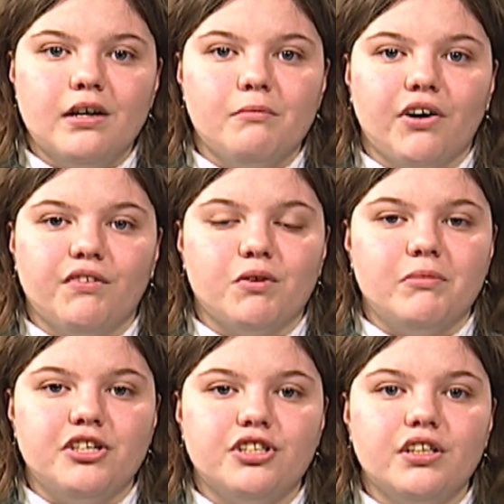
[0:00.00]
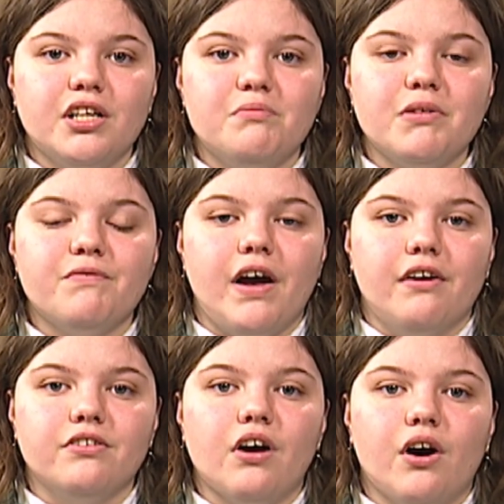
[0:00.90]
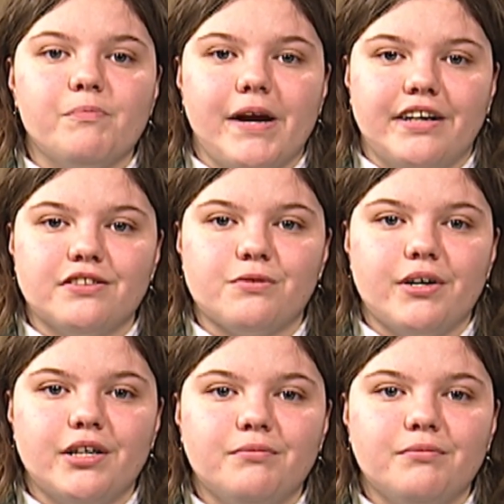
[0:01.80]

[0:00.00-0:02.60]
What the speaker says: More information can be found on Parent Square.